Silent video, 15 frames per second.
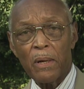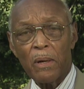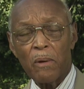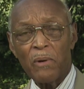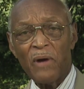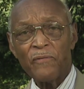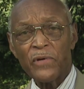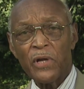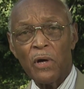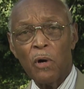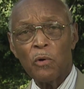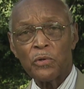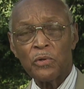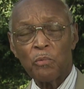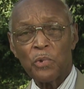Reverend
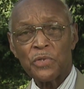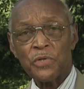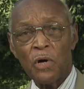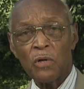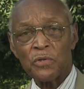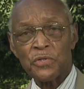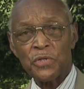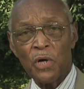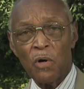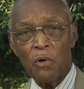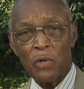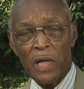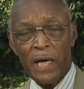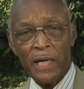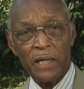Oden was also,
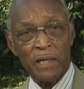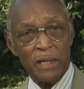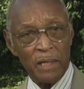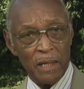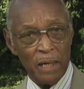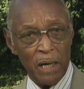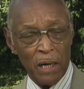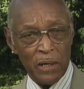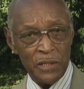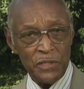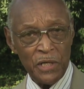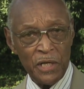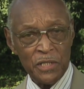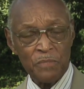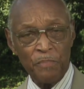like
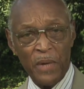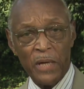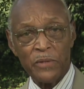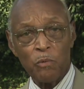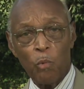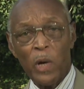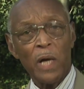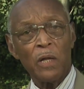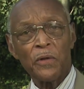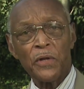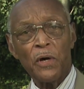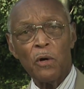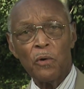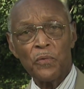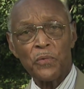R.J. Smith, well
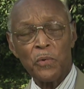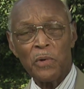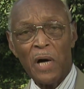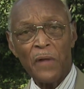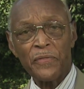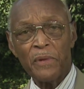known throughout